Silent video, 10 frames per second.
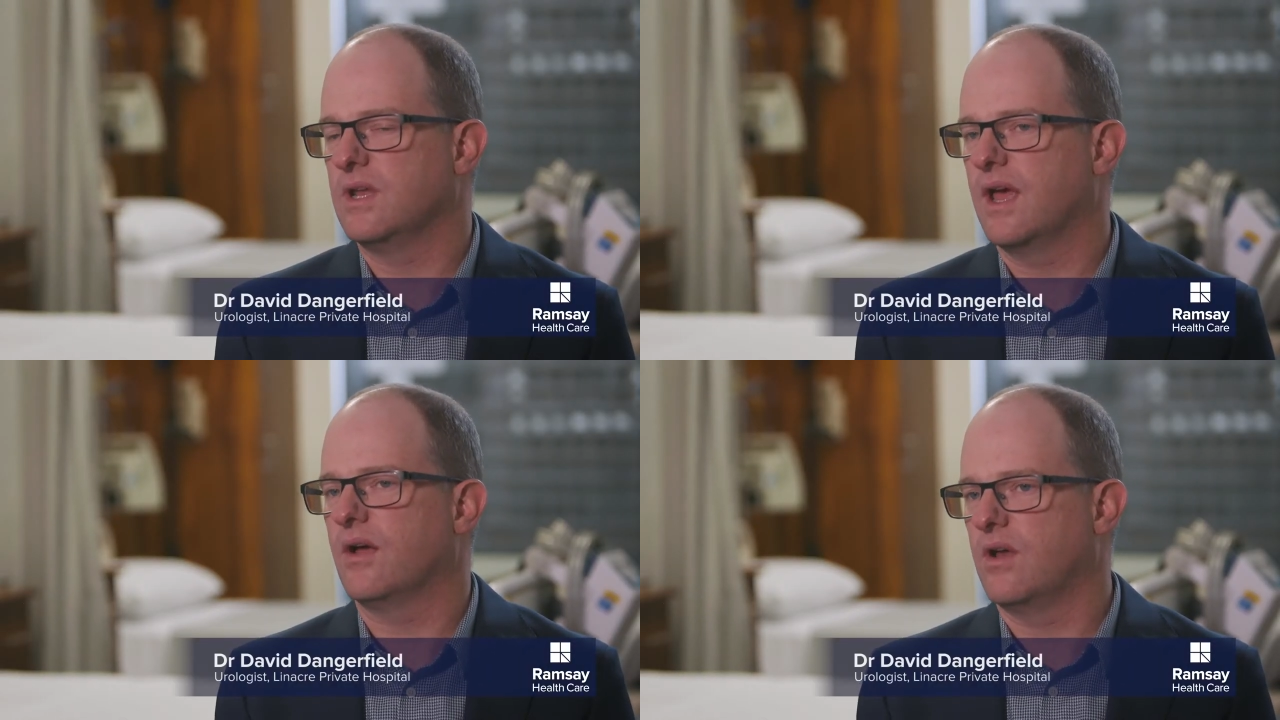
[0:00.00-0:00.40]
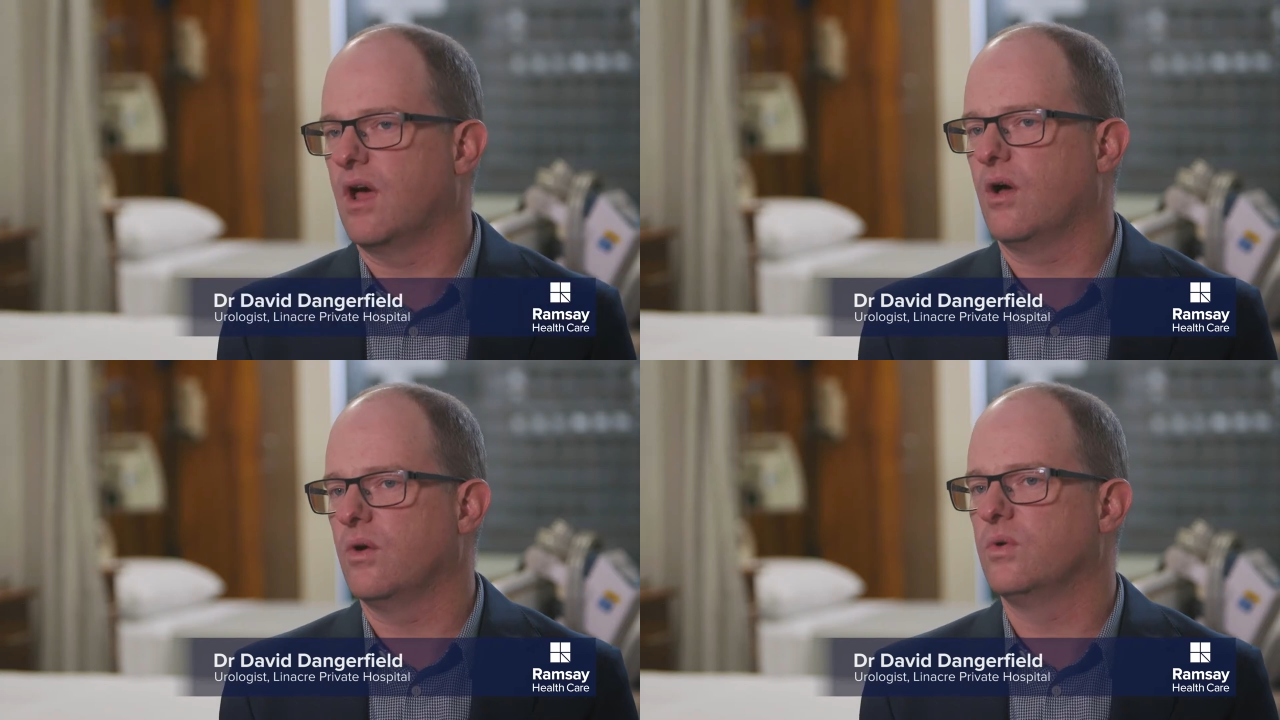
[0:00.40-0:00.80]
now
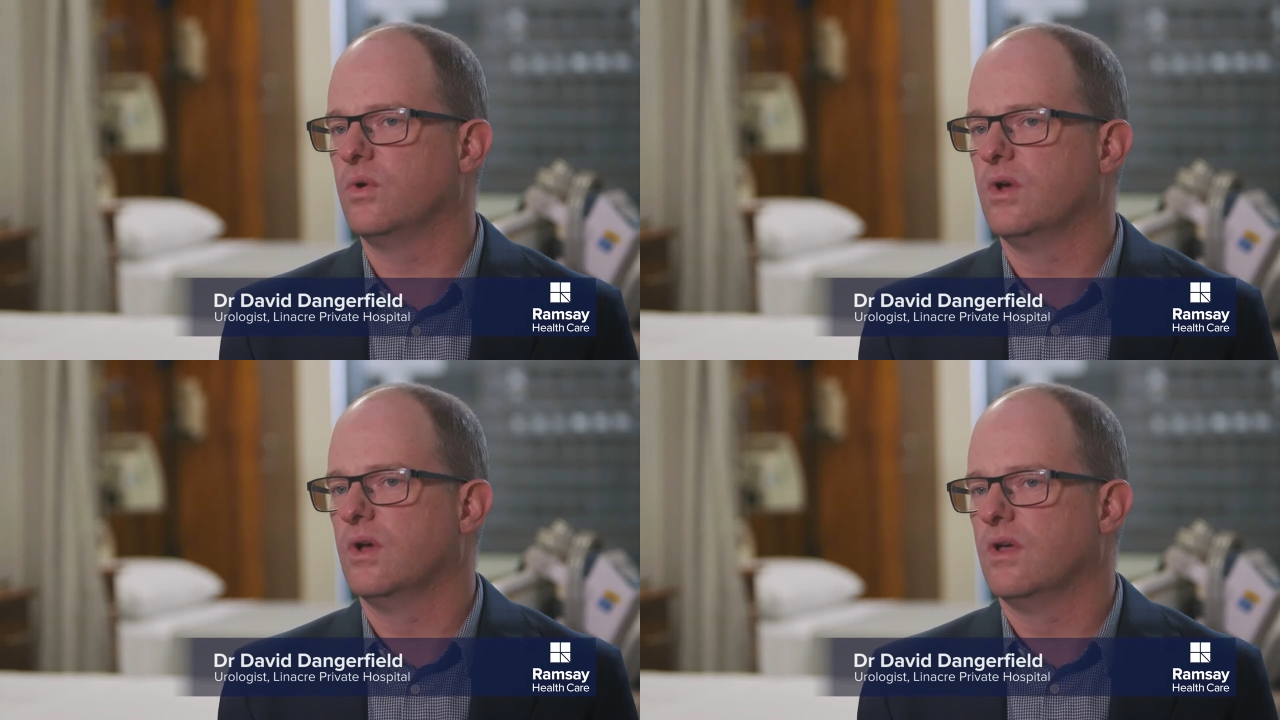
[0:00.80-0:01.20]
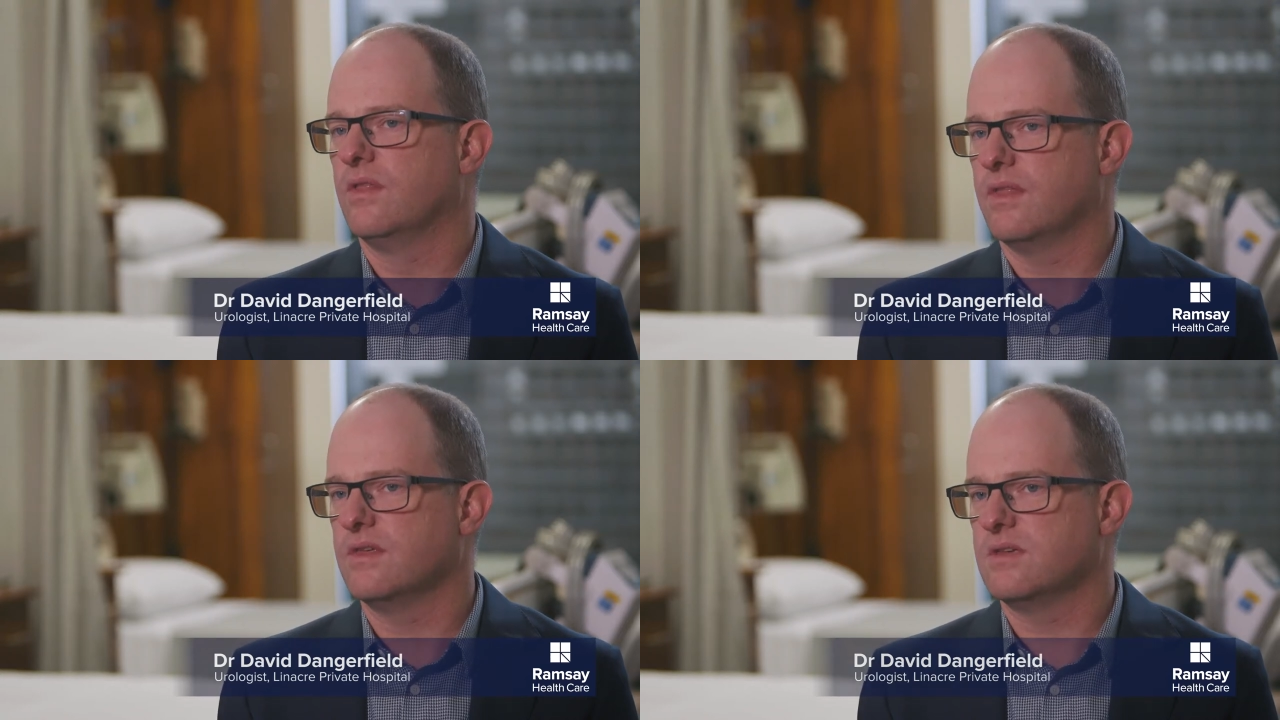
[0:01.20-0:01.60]
know
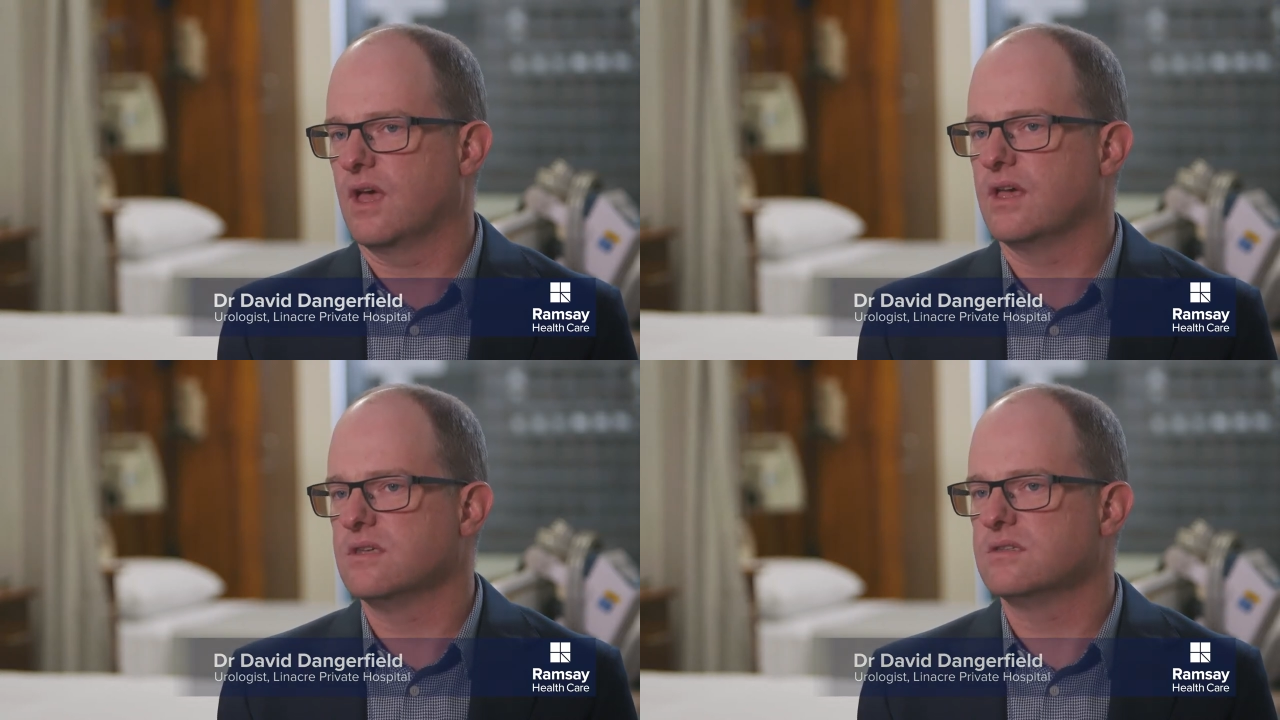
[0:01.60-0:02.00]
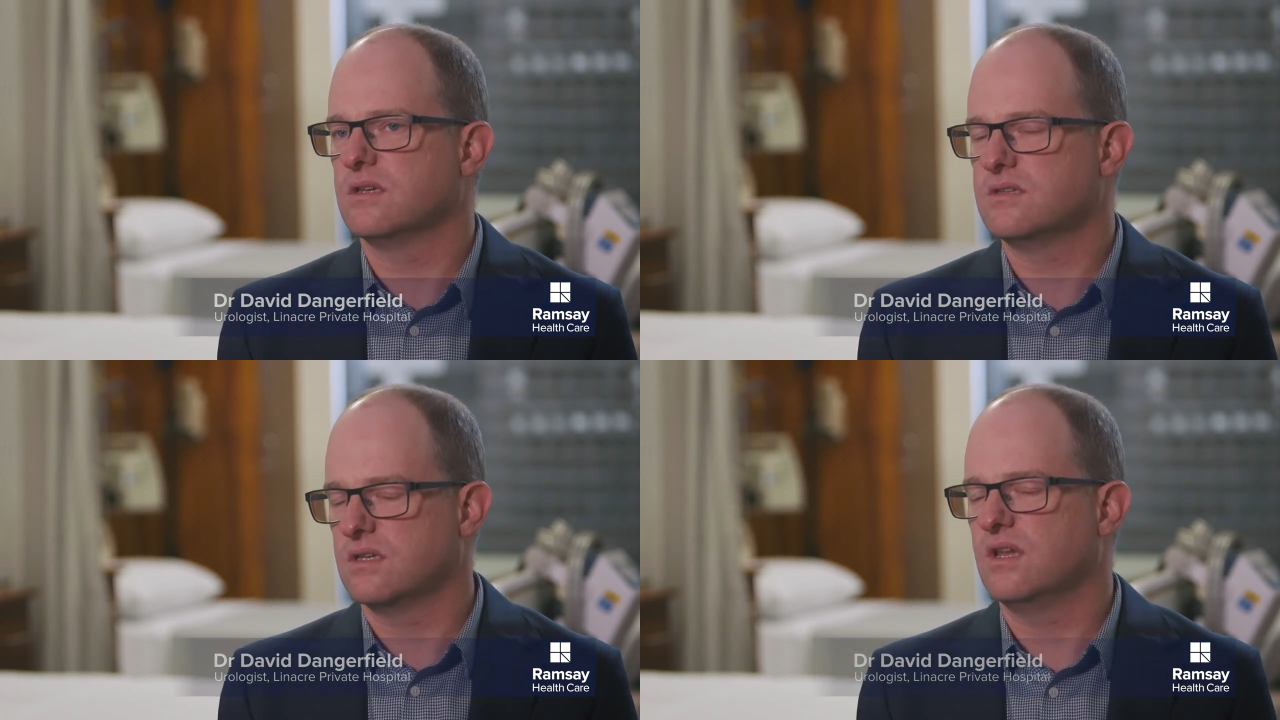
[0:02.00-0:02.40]
that this has
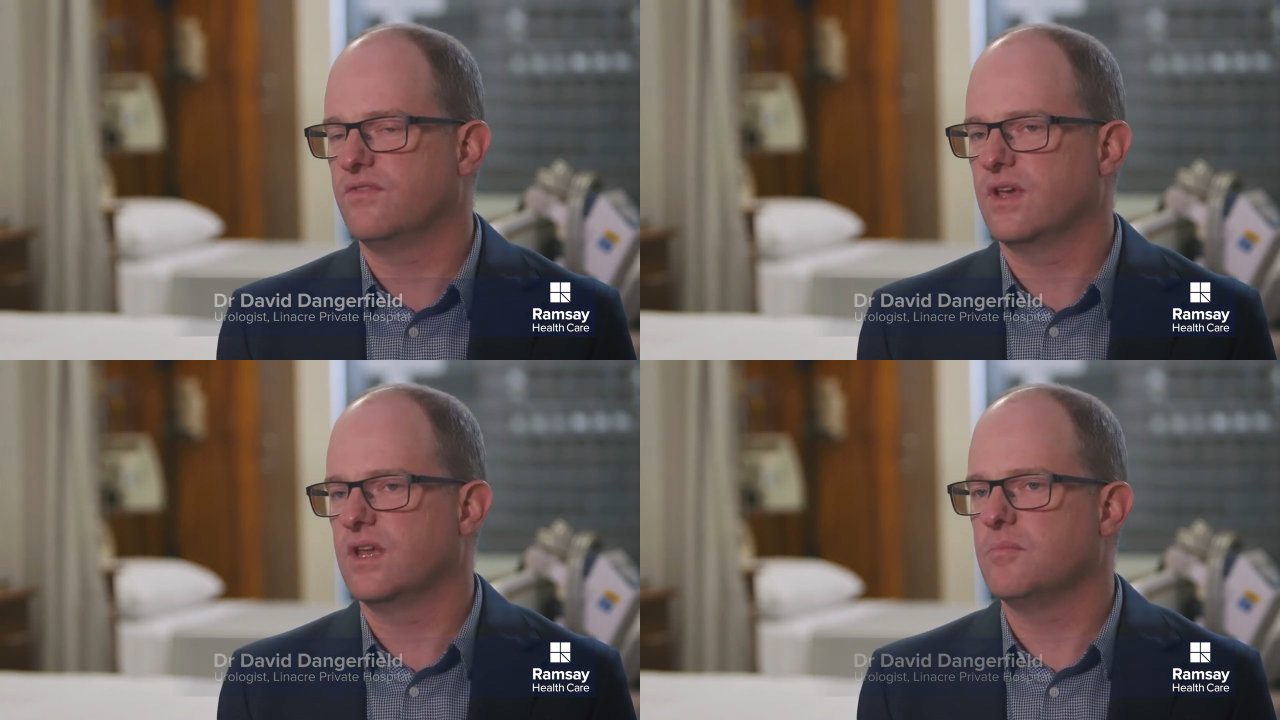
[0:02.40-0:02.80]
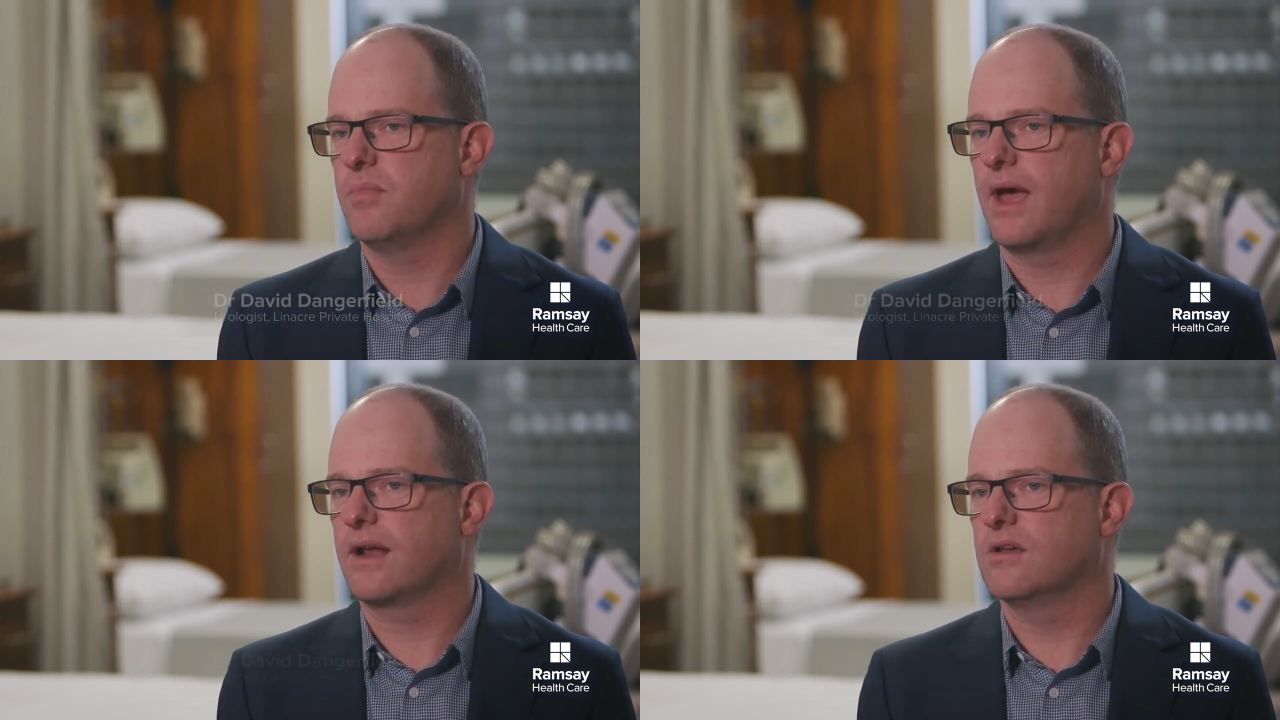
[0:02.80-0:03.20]
a significant
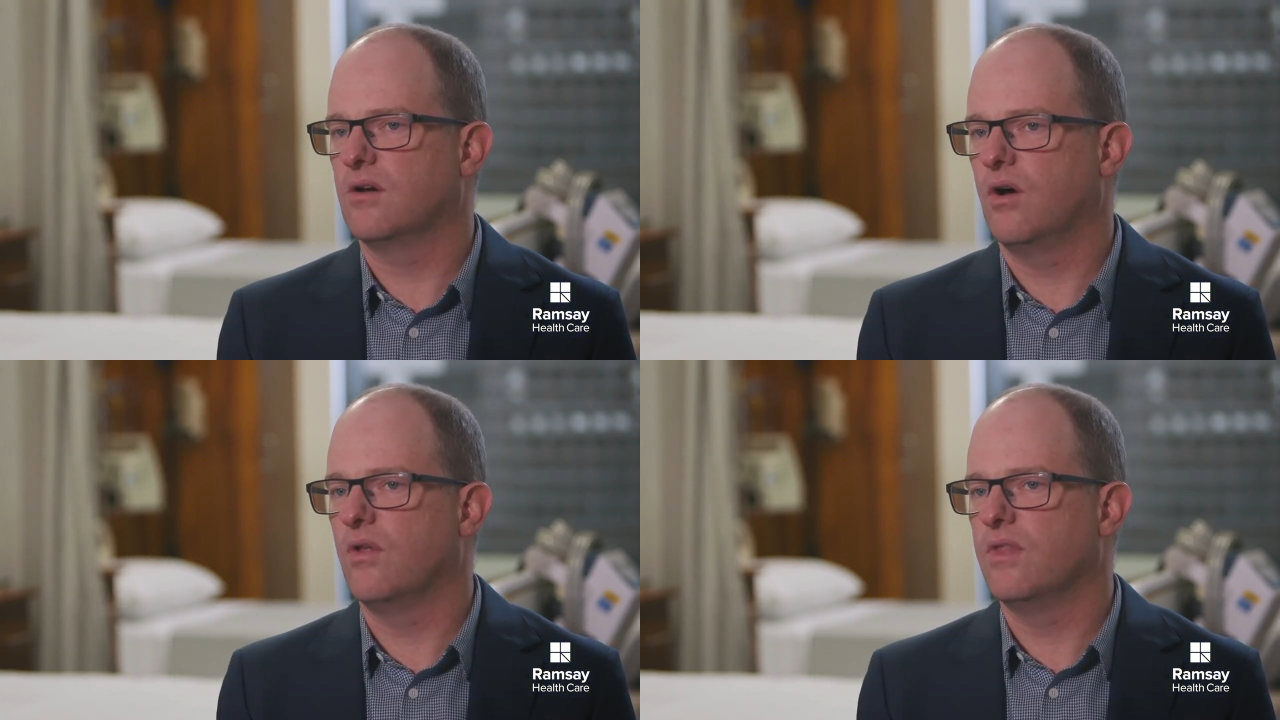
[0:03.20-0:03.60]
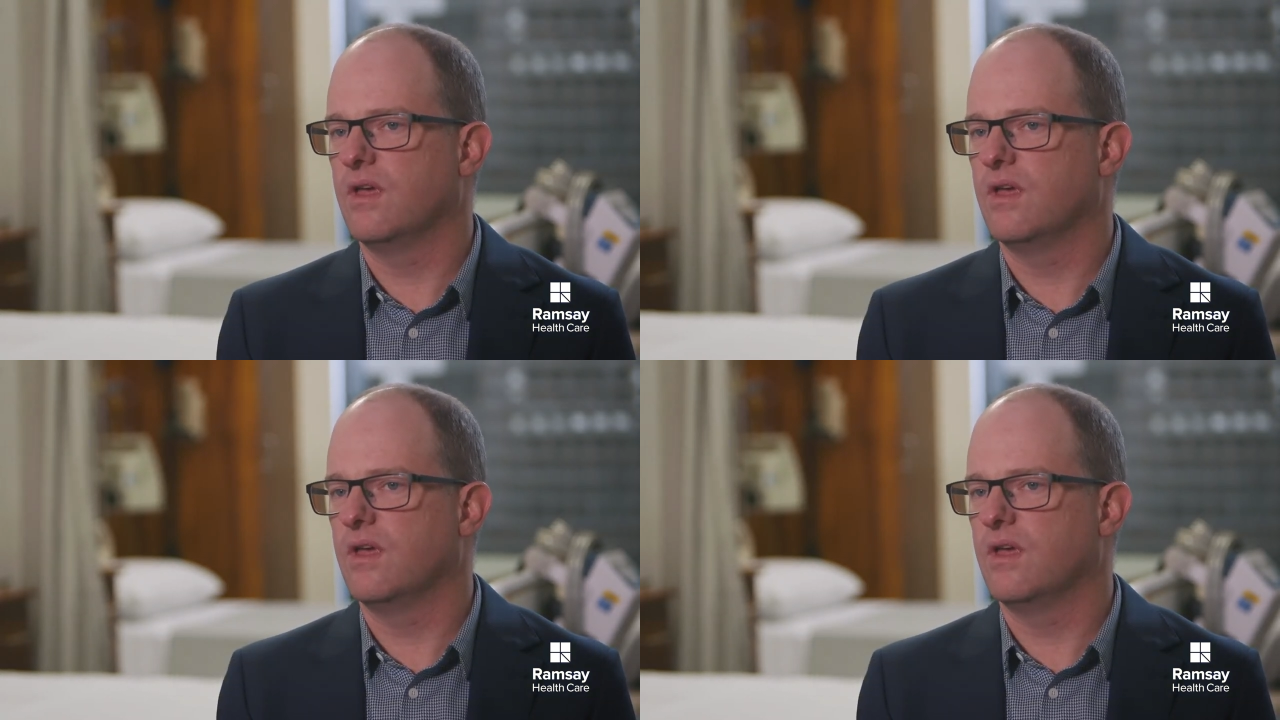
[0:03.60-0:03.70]
impact on